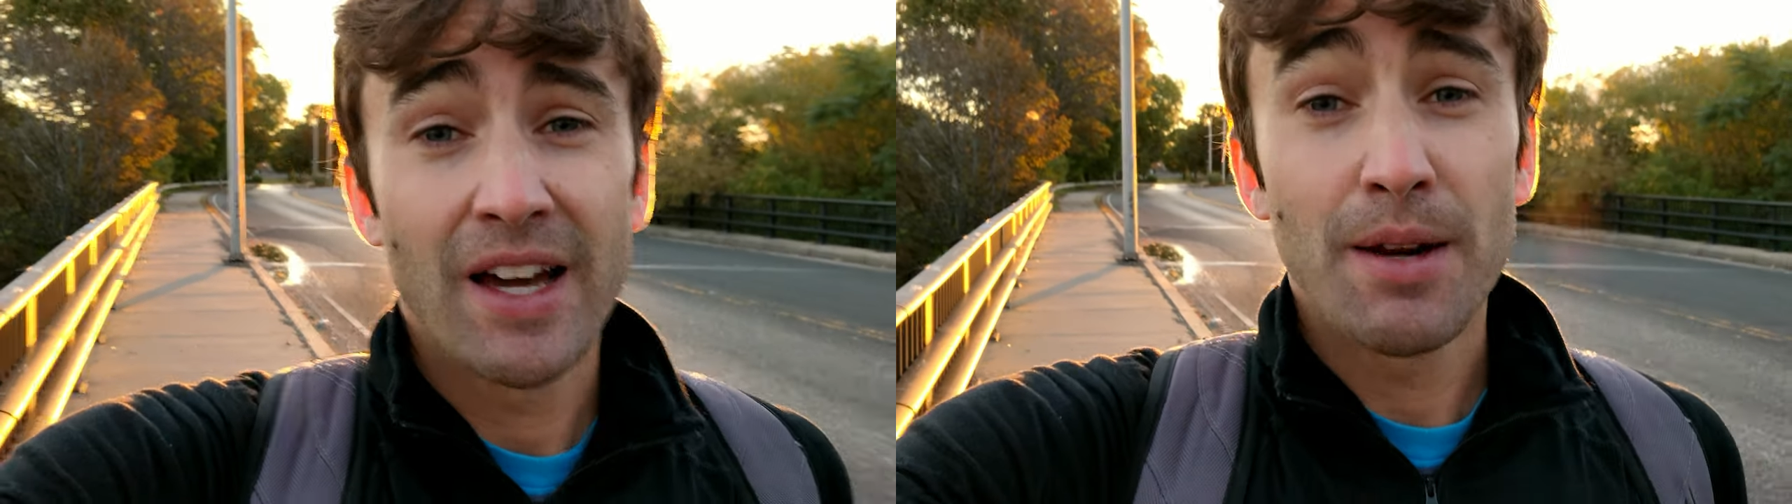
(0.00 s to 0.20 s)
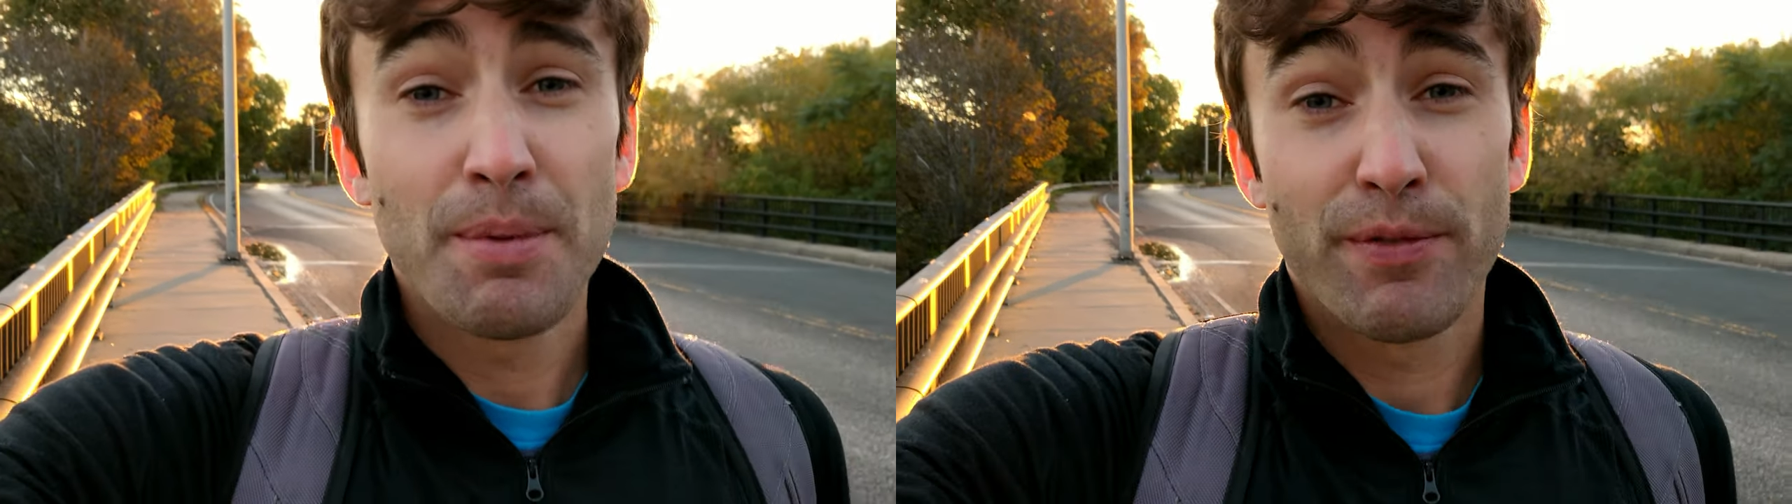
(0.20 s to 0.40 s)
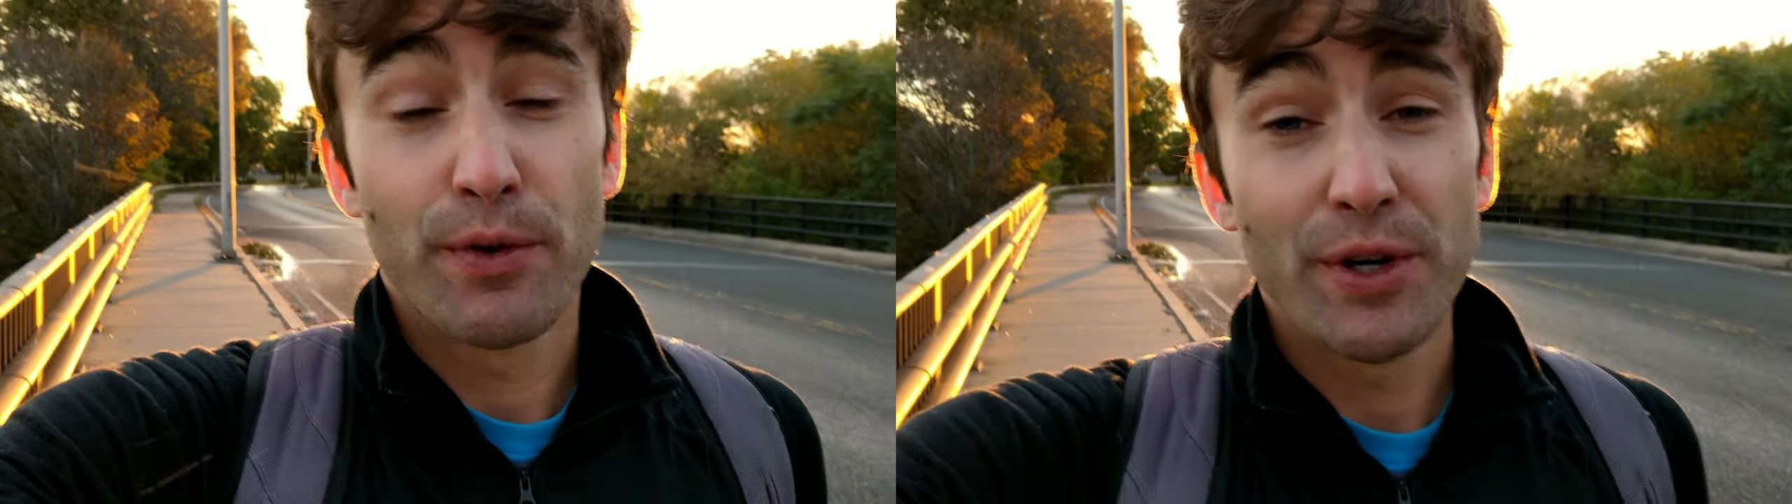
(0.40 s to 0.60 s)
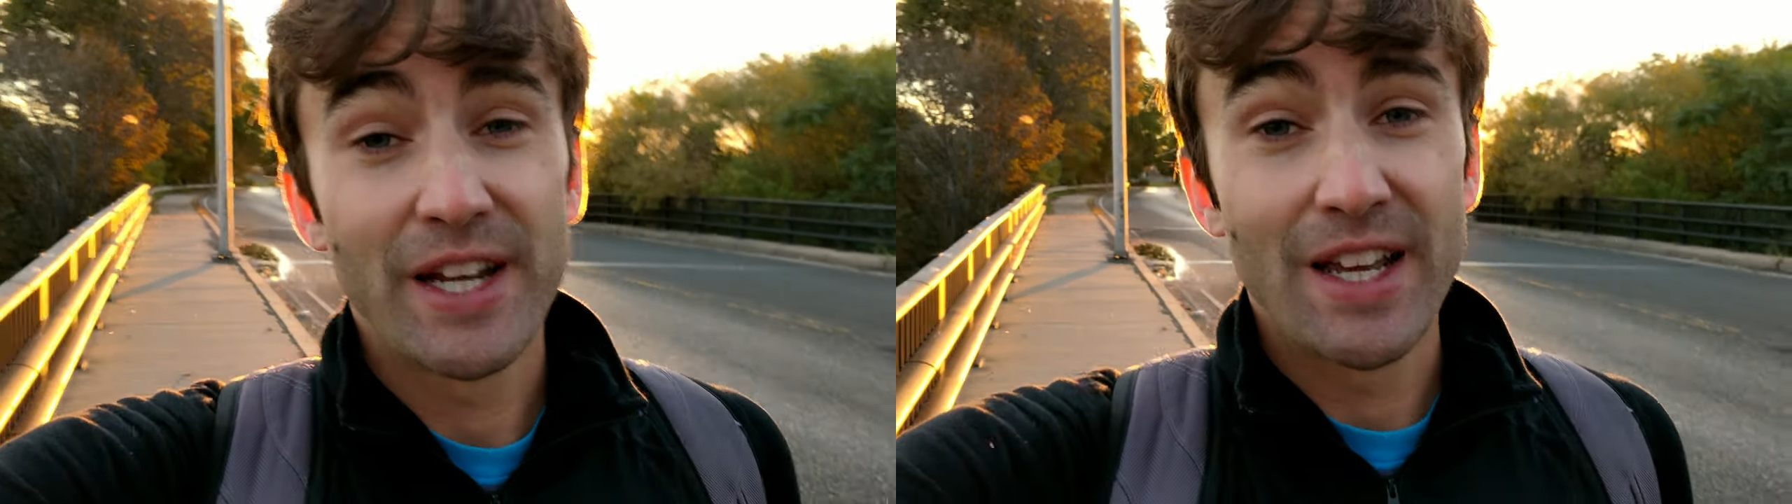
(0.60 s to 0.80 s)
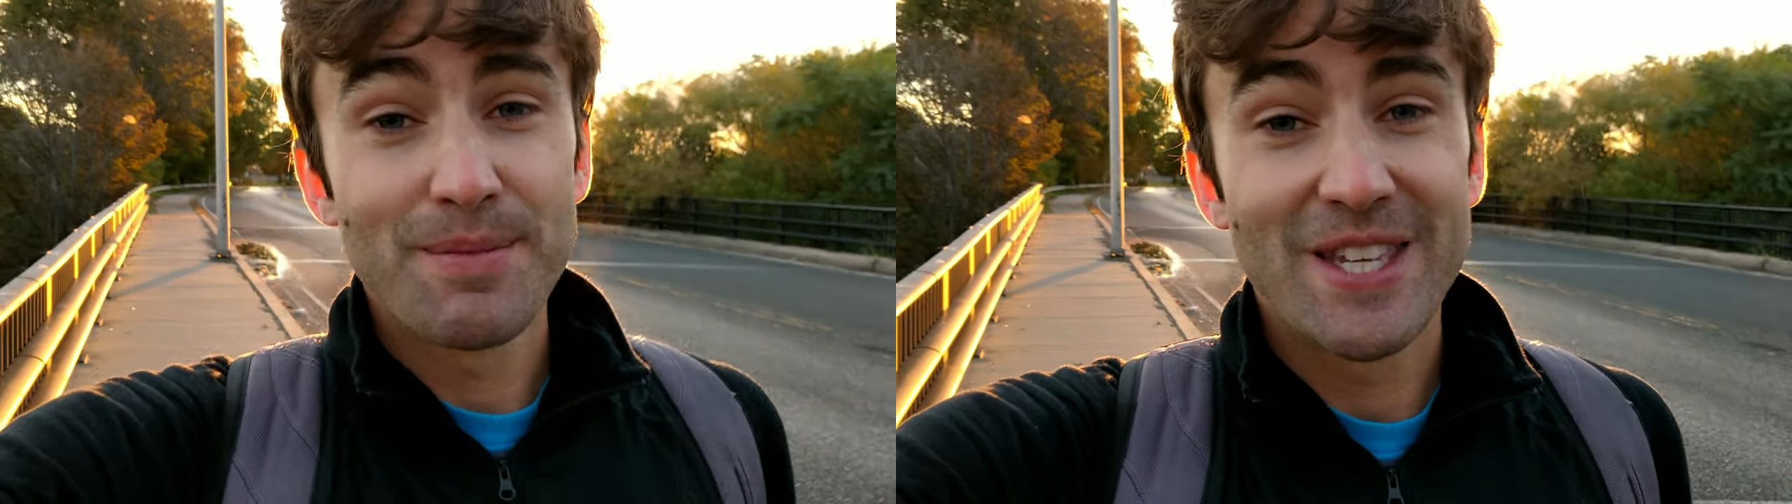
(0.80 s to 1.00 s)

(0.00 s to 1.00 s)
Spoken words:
got up at 4 a.m.